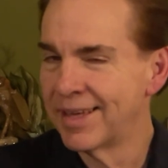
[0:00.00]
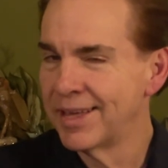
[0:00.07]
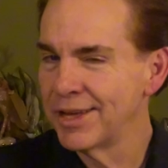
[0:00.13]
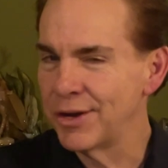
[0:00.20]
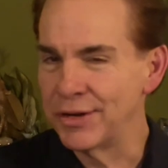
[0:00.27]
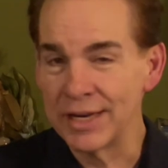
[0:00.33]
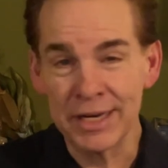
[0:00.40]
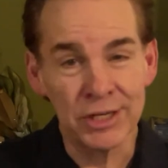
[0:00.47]

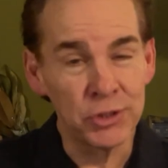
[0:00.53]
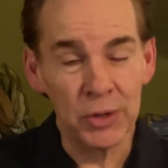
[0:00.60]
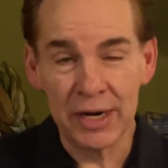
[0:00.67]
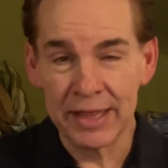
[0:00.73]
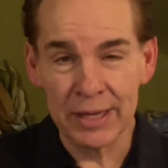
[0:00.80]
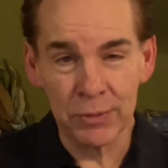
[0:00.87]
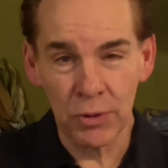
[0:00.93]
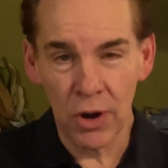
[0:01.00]
You didn't do
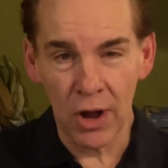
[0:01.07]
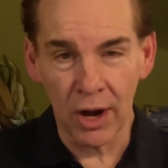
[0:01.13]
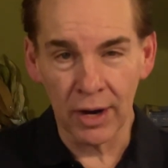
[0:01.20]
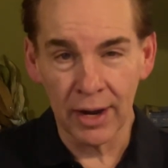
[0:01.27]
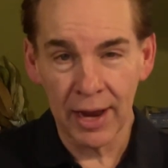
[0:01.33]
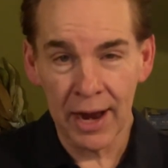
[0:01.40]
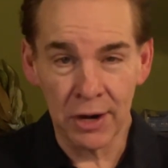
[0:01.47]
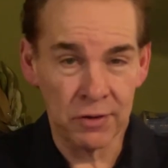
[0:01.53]
anything wrong,
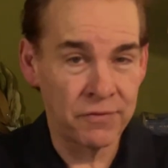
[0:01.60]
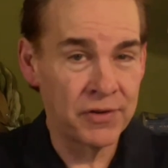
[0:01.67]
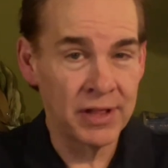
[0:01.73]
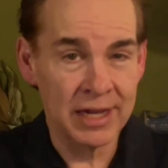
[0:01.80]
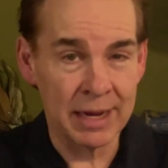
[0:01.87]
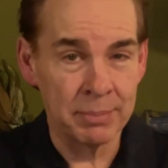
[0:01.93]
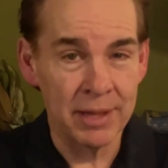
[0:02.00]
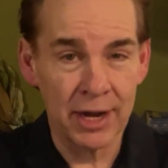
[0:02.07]
and you feel like
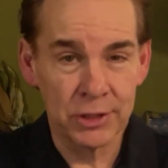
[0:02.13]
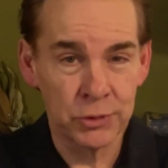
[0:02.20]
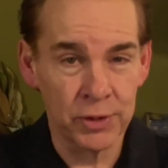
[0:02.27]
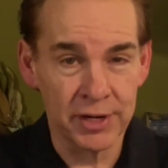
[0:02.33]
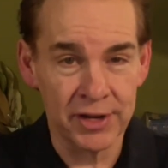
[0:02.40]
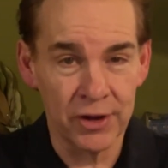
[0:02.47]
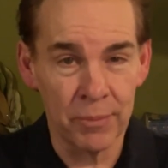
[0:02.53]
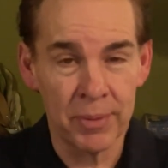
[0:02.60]
I'm lecturing
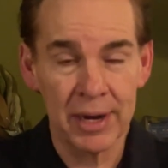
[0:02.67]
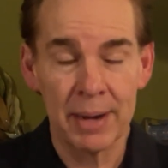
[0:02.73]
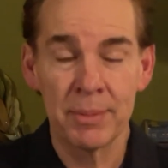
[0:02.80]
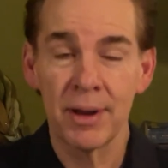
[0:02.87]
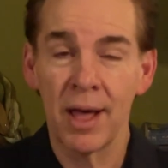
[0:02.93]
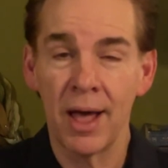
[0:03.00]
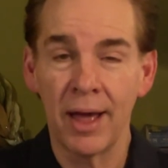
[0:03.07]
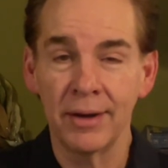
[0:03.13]
you, but I'm
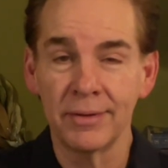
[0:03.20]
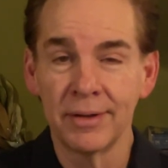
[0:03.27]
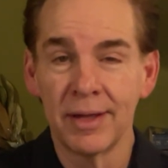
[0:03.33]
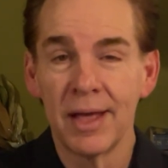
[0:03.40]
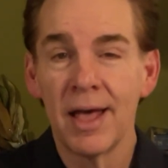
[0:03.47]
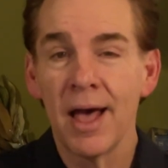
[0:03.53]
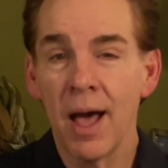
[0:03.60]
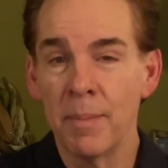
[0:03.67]
not.
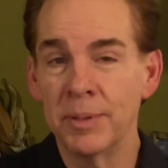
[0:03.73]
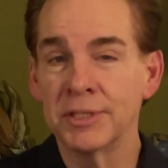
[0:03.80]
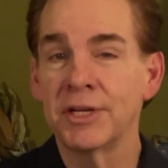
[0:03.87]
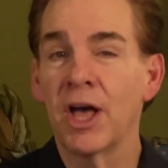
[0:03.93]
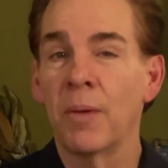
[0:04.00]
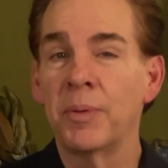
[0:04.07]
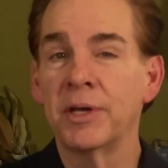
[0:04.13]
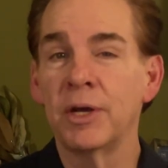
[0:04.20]
I'm just
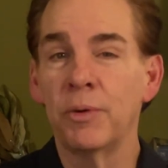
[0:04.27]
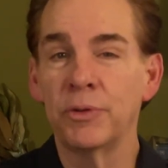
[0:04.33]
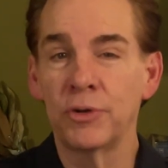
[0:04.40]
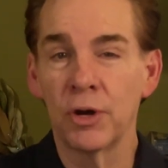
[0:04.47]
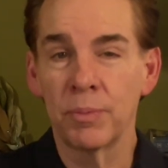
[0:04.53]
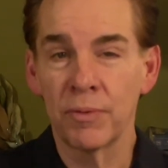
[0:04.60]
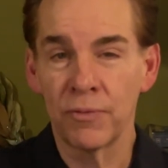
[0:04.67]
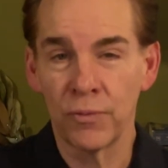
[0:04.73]
helping you with
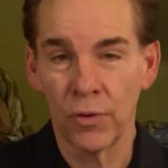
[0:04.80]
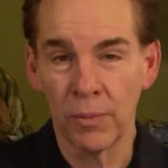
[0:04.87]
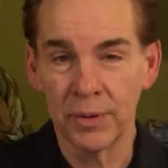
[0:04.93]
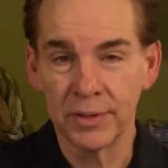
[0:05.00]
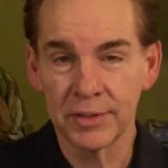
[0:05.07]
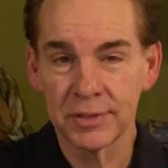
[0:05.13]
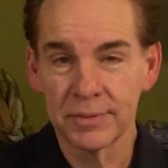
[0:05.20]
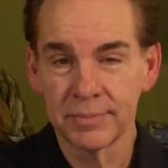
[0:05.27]
your
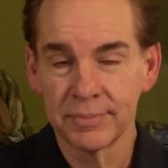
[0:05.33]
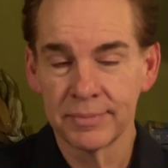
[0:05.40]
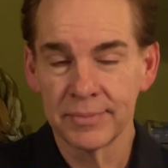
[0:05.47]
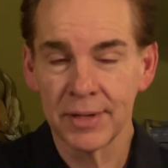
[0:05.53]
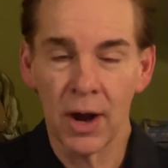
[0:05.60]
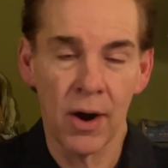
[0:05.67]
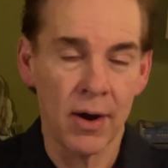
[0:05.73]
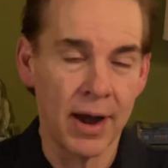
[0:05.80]
performance.
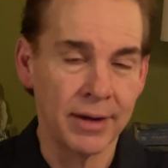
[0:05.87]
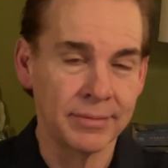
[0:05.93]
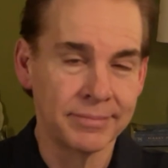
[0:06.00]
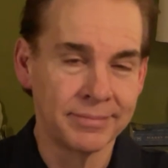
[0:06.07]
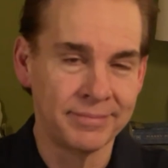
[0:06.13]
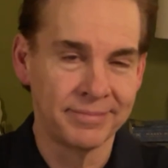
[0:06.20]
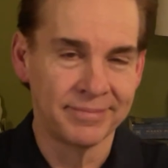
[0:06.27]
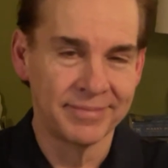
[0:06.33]
All right.
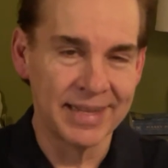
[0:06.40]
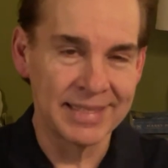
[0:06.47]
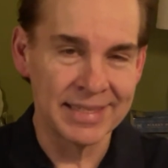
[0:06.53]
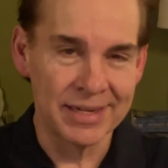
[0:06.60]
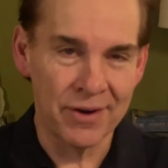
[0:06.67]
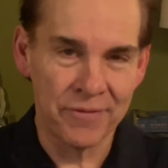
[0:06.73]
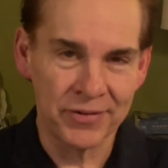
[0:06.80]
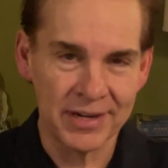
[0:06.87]
That's
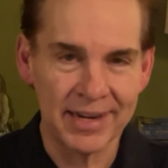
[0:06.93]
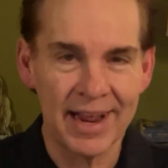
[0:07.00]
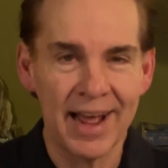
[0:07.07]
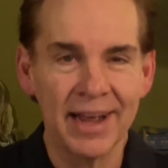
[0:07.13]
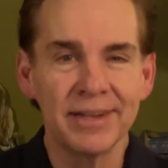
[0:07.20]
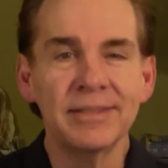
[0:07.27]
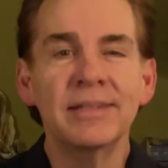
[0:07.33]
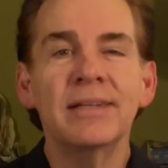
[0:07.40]
enough for
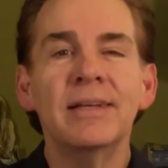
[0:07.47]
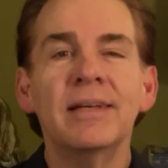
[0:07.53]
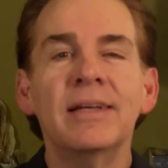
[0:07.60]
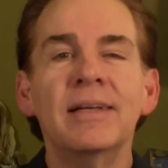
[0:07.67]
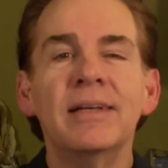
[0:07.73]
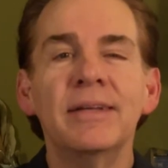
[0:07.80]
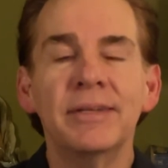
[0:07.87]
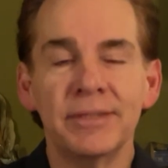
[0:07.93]
today.
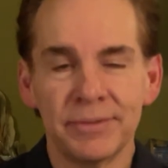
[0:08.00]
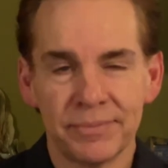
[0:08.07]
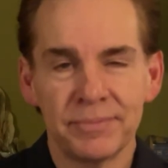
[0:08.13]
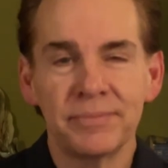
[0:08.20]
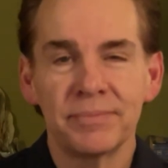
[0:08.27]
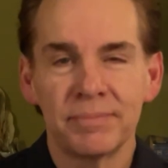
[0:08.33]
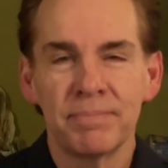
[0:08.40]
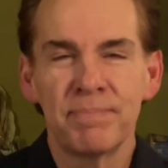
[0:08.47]

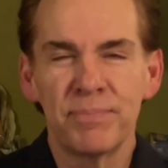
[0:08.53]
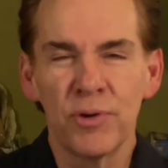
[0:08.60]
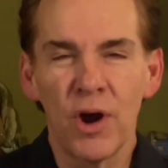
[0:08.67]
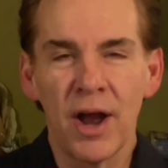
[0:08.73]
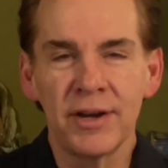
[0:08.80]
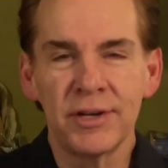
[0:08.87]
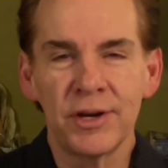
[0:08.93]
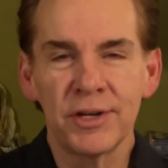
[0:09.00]

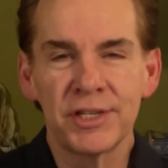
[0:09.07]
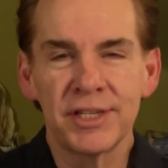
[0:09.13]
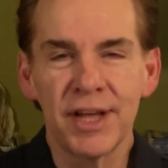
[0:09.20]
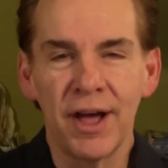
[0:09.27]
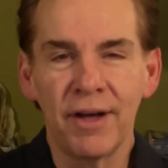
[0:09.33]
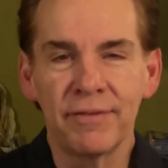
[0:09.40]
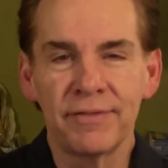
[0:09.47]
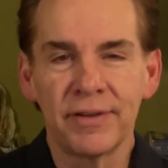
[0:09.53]
Broaden your
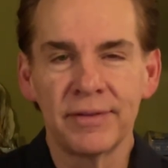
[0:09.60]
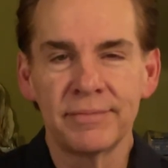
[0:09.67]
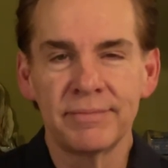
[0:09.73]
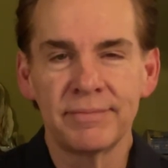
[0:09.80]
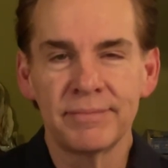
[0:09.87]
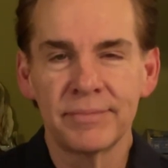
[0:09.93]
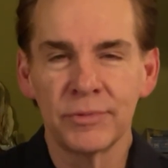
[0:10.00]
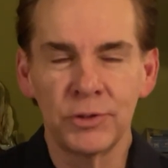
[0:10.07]
stuff.
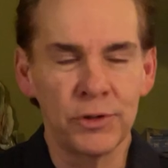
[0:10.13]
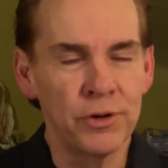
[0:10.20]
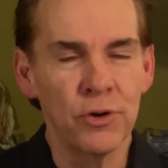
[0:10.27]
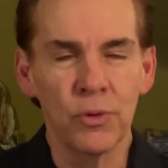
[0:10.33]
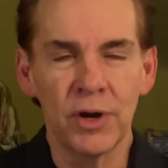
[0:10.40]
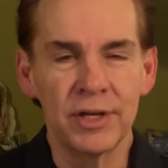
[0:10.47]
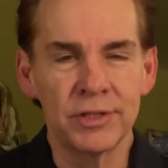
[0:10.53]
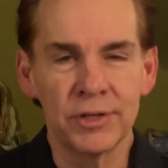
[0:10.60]
Do your
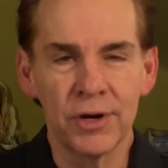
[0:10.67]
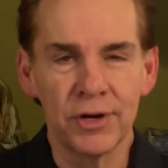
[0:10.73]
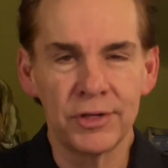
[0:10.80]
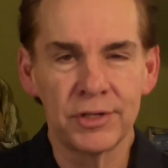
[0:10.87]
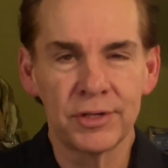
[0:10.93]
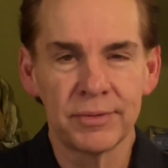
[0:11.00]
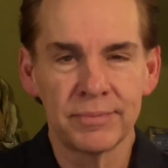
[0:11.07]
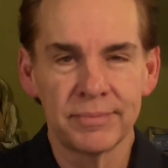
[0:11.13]
research.